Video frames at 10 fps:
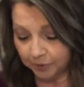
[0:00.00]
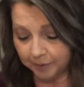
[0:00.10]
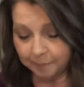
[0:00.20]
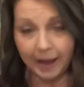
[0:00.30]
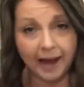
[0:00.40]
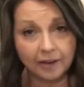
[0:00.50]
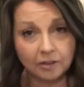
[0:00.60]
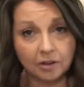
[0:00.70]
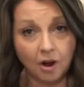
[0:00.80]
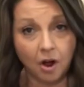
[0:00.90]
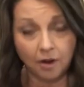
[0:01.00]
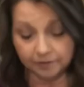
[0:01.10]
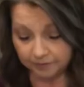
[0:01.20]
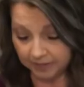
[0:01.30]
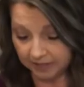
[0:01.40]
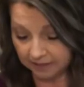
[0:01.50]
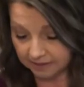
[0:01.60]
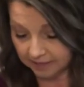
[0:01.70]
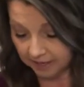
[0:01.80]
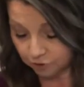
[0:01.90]
the backer off of
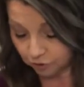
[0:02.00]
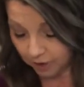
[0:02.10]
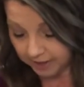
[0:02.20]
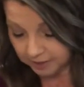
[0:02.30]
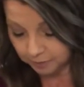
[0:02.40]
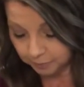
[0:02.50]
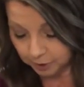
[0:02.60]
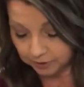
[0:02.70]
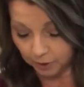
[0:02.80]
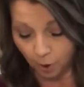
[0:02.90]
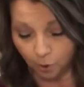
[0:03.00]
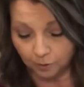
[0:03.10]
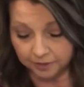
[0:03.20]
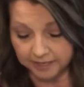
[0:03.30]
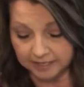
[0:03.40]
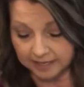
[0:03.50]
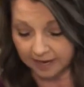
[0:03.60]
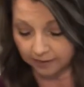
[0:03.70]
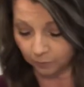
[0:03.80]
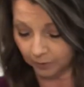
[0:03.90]
this and tried to put the whole thing
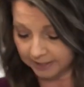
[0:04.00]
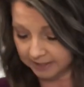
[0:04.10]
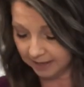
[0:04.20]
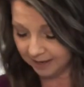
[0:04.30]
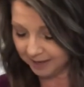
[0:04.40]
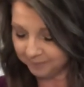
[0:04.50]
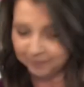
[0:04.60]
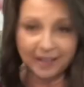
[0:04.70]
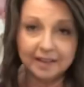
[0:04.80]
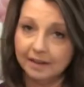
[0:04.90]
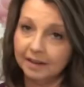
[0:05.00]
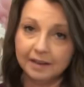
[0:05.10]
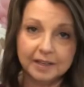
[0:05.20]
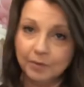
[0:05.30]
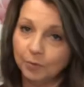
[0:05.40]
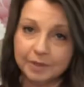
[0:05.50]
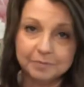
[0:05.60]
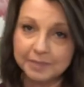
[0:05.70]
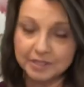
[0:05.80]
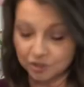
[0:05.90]
down at one time, it
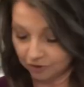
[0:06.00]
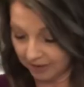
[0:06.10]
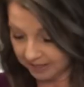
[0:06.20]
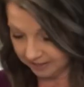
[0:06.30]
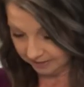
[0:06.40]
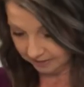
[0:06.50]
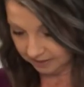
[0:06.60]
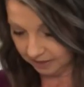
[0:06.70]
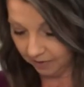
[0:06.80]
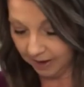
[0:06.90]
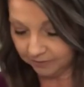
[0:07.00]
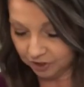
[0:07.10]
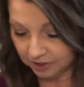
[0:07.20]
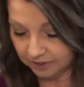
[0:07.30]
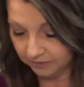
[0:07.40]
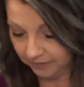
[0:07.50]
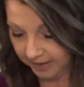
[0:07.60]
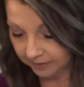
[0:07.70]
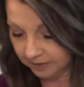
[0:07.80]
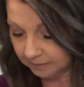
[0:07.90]
wouldn't be straight. So I've just
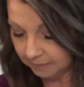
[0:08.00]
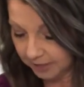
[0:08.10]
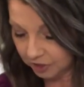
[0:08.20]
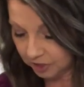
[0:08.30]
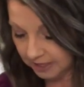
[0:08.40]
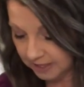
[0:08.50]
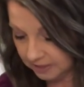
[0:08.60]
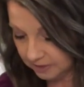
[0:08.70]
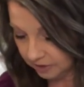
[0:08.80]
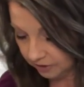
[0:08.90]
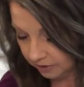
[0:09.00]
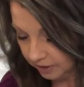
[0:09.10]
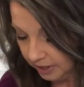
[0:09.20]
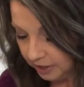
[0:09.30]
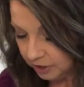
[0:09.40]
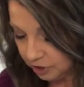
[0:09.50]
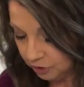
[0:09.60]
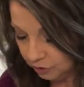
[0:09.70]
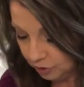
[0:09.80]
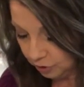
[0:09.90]
found it much easier to
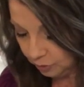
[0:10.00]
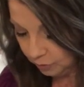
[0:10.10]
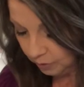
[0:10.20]
do